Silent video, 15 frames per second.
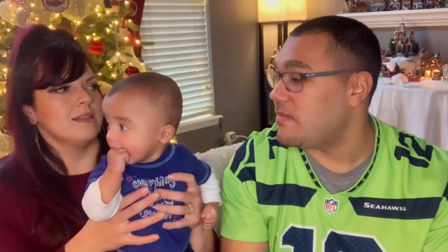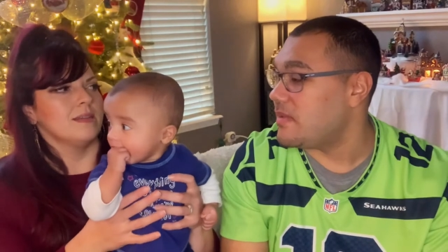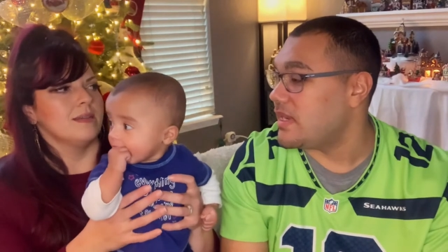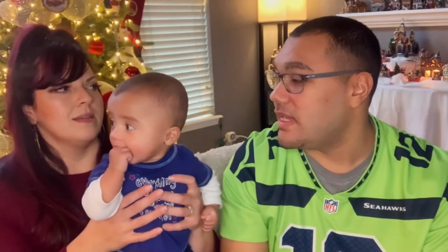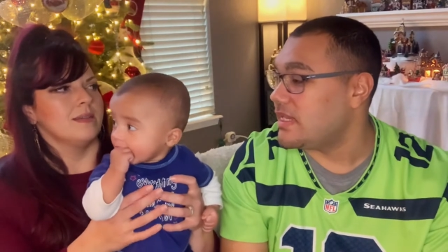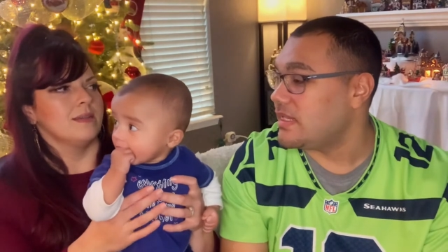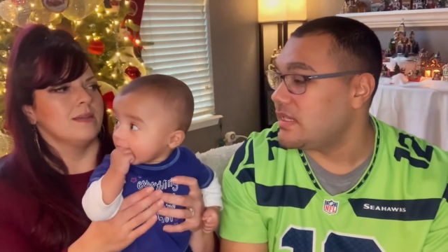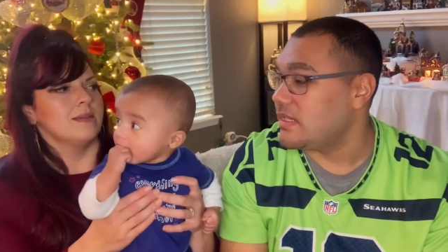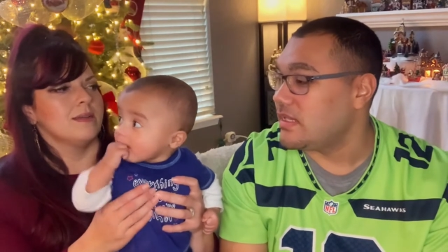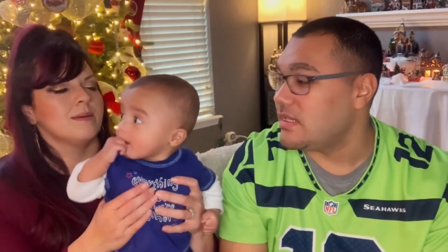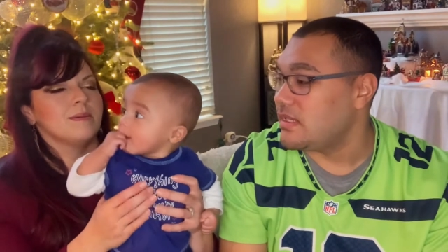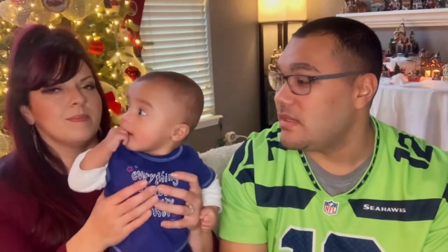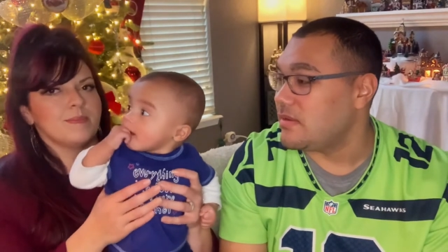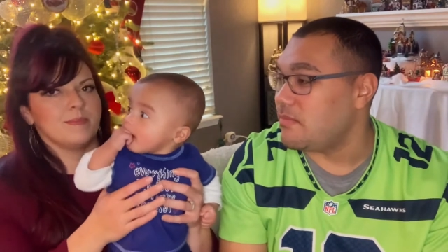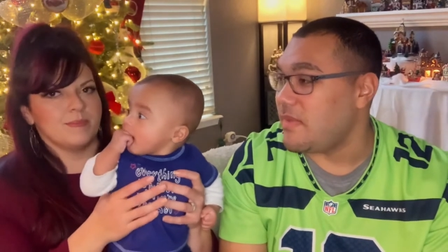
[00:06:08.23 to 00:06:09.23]
Speaker 1: but it's
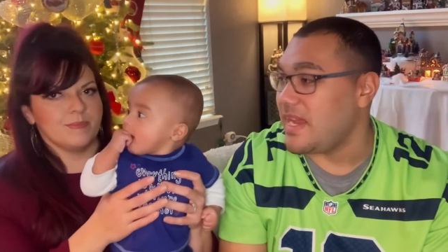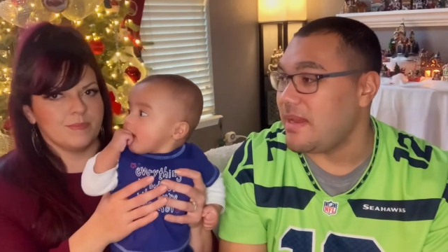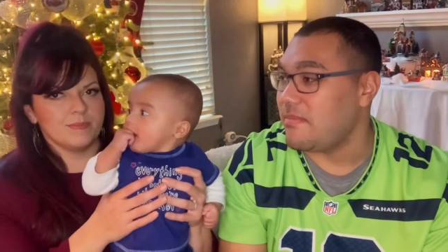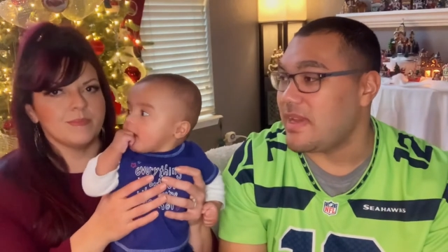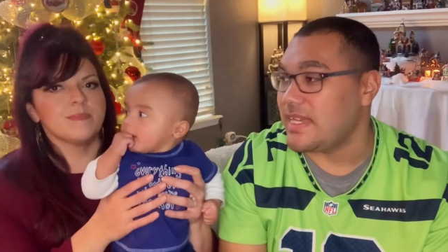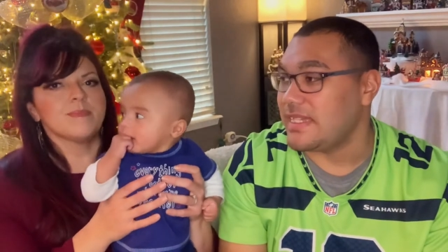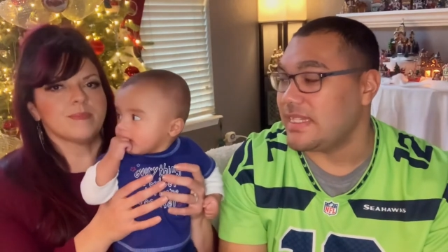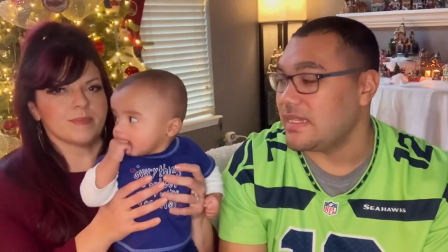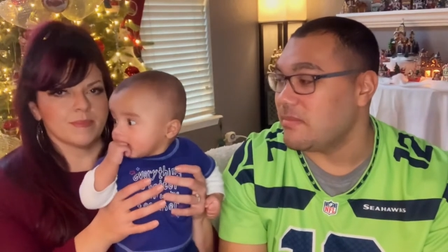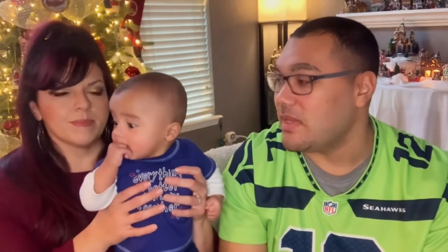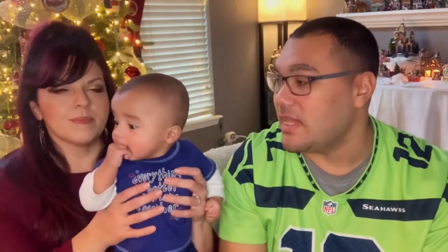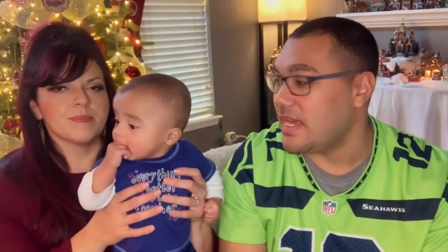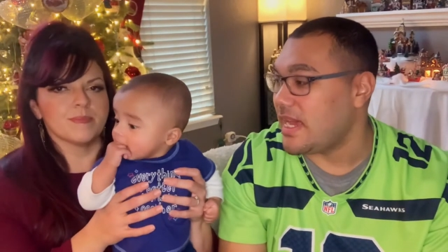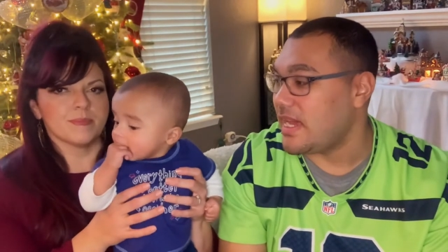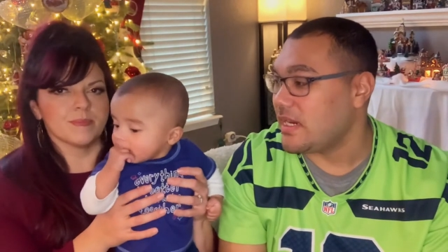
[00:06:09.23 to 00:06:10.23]
made by
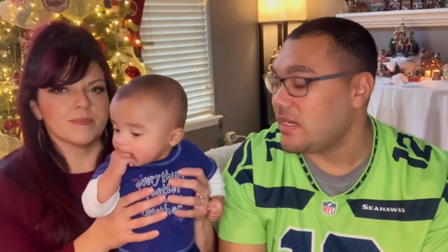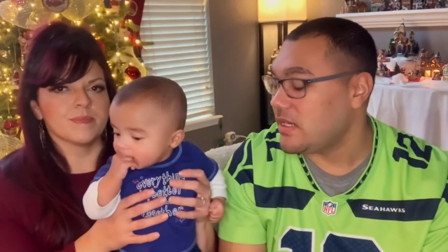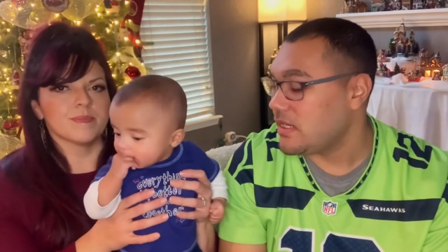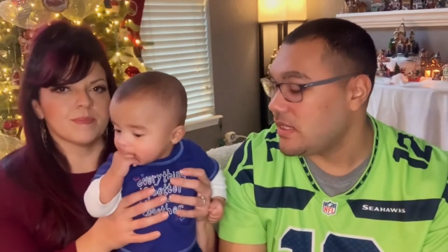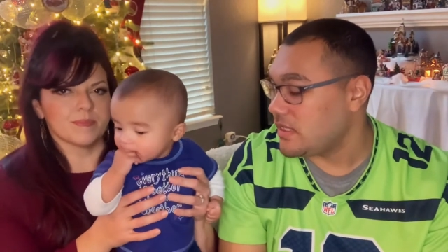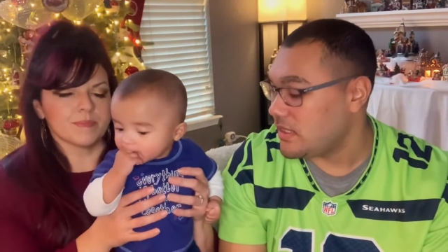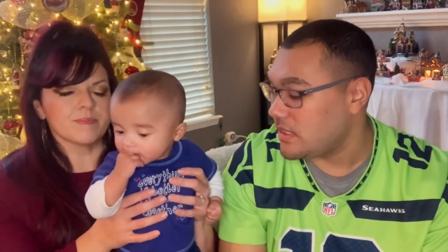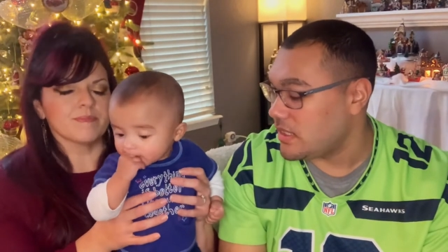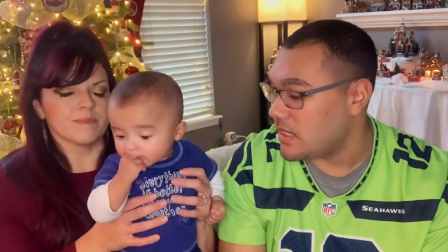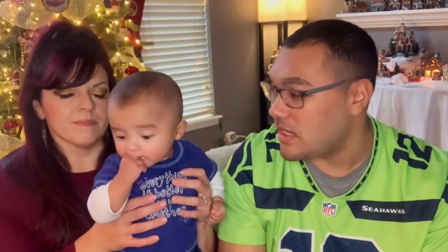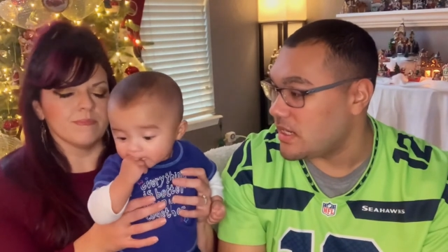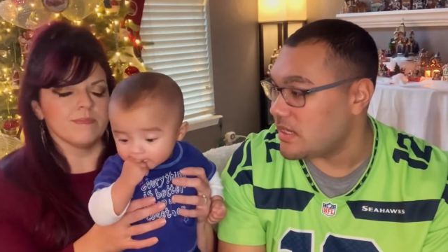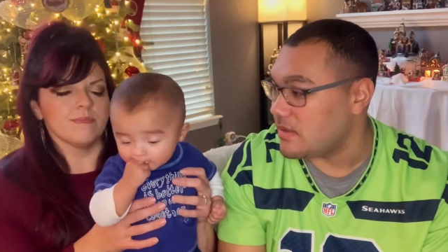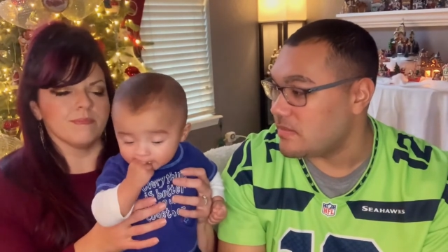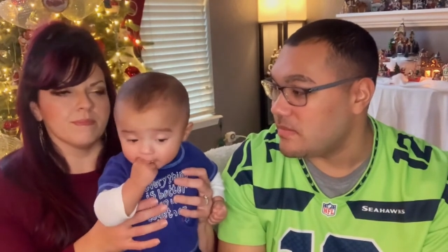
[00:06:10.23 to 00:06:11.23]
Similac.
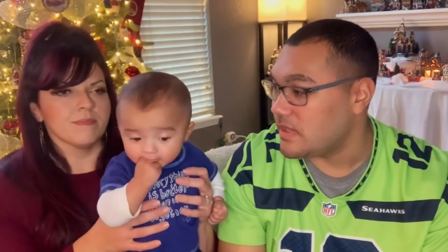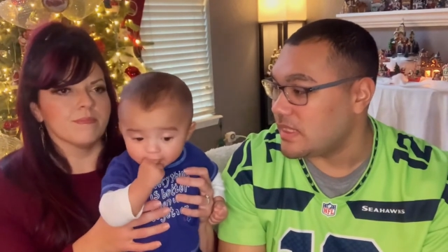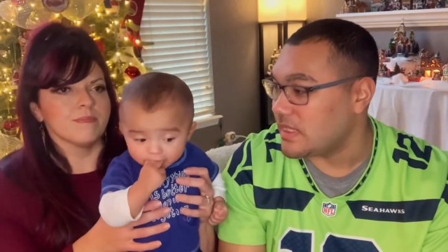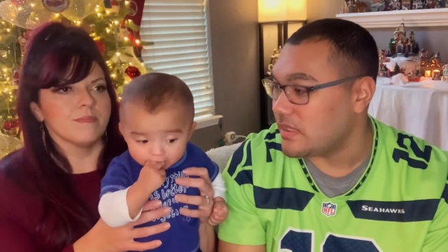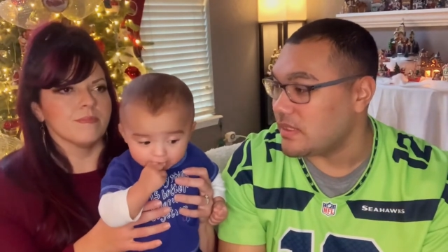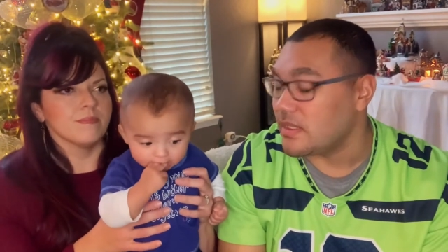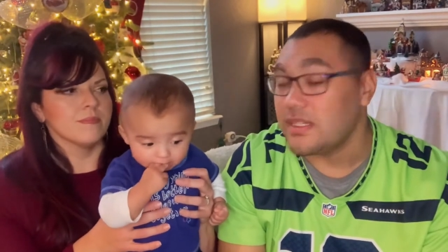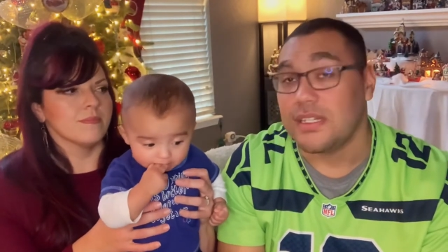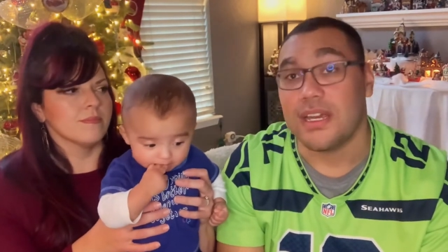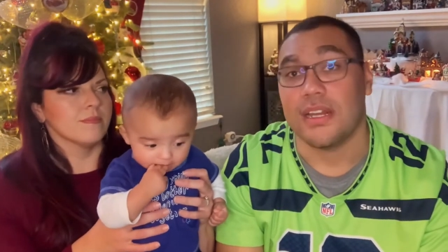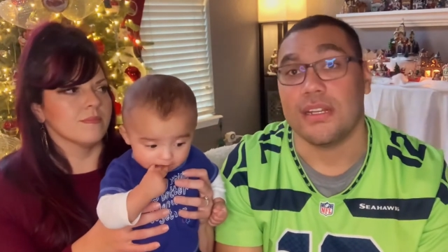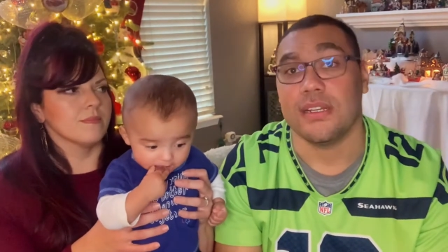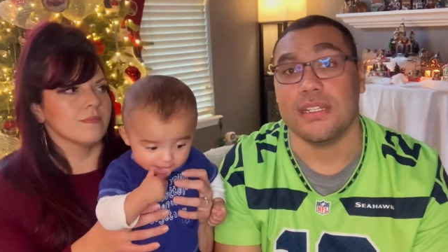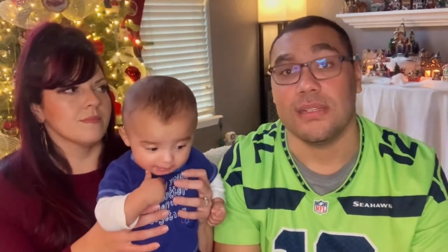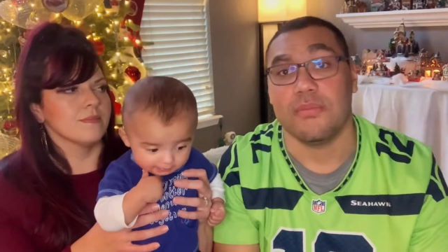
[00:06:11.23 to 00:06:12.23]
Um, so
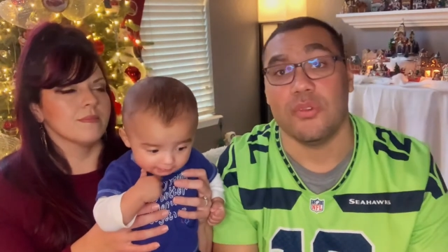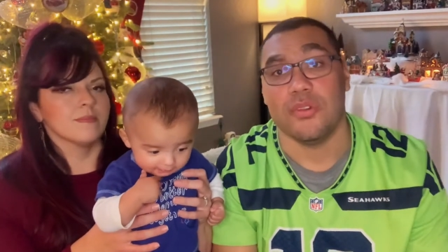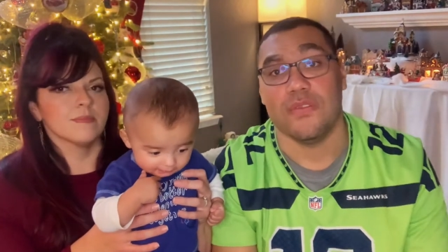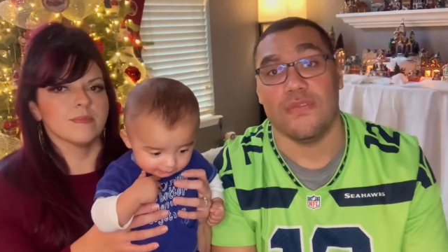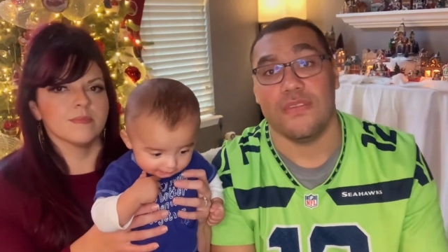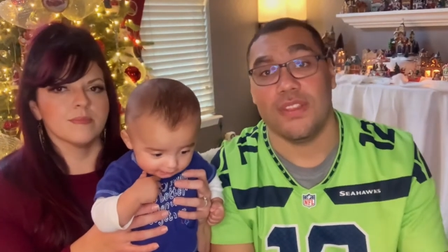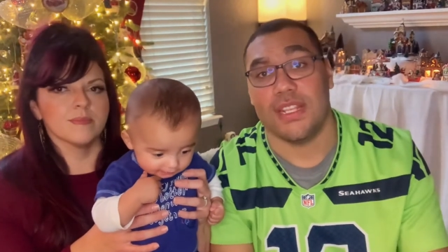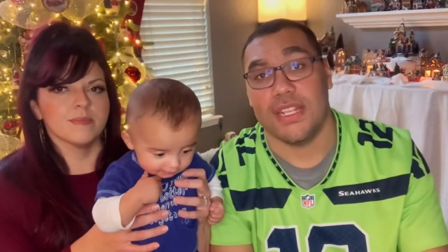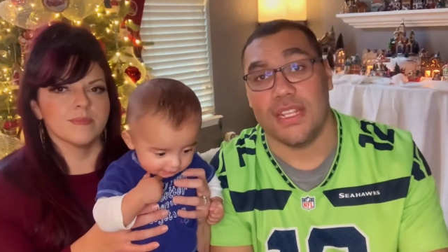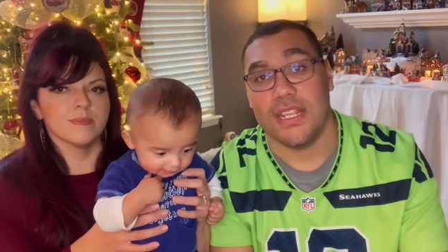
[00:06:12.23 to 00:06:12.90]
doctors approved that